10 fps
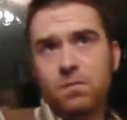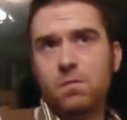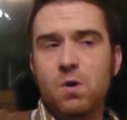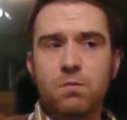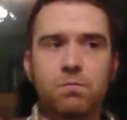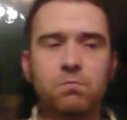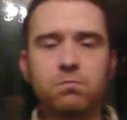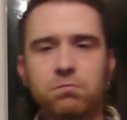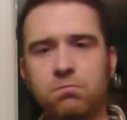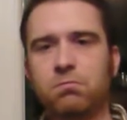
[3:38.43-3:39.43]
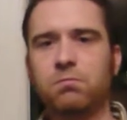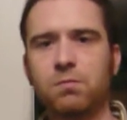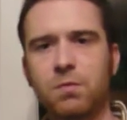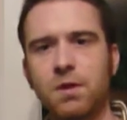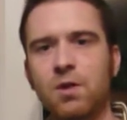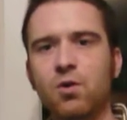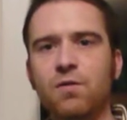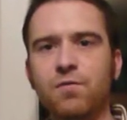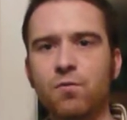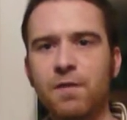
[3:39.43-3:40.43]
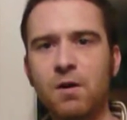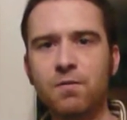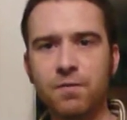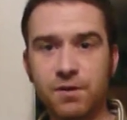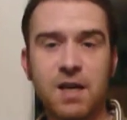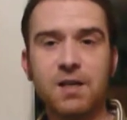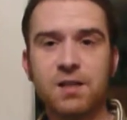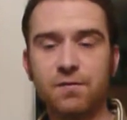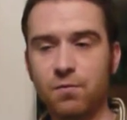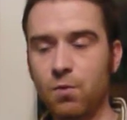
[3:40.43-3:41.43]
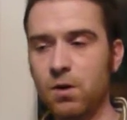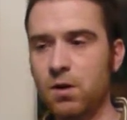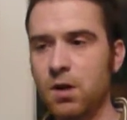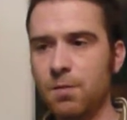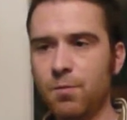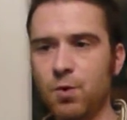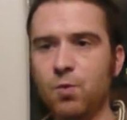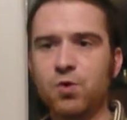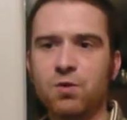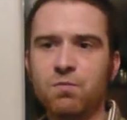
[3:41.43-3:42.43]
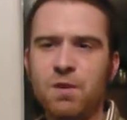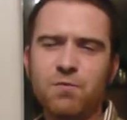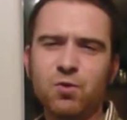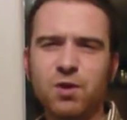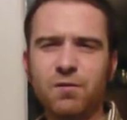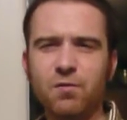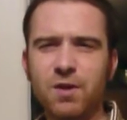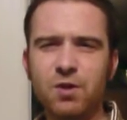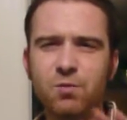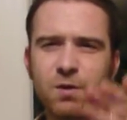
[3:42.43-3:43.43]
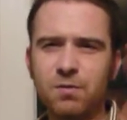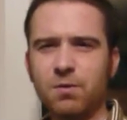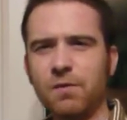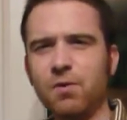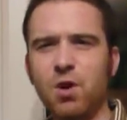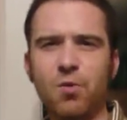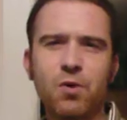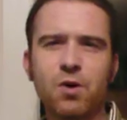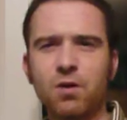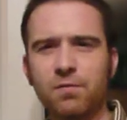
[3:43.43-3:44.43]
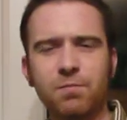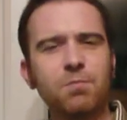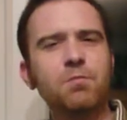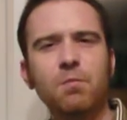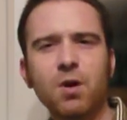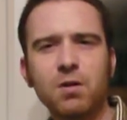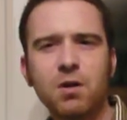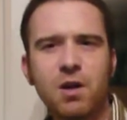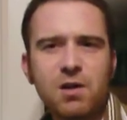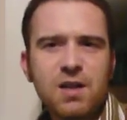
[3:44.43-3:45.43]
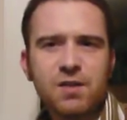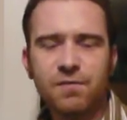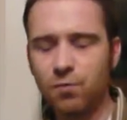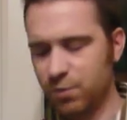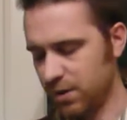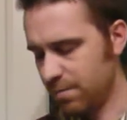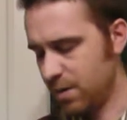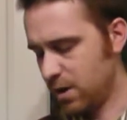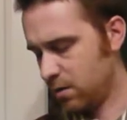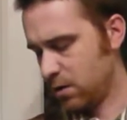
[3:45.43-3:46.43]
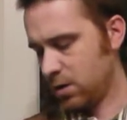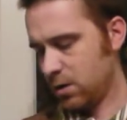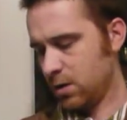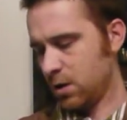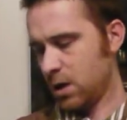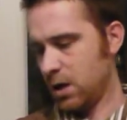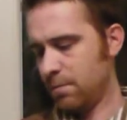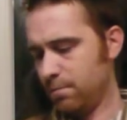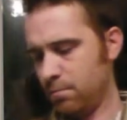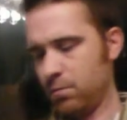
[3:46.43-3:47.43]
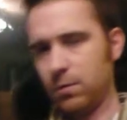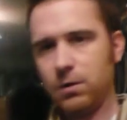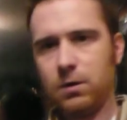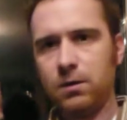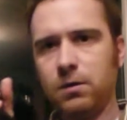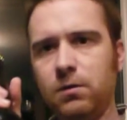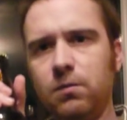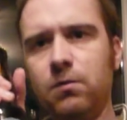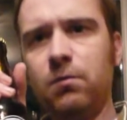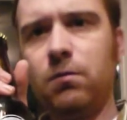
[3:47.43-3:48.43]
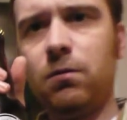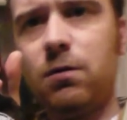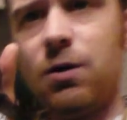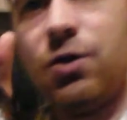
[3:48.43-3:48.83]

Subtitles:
they're not going to fall foul of the tax thing for one, but also everyone should have a range where you have a lower kind of, less than 4% beer. Did I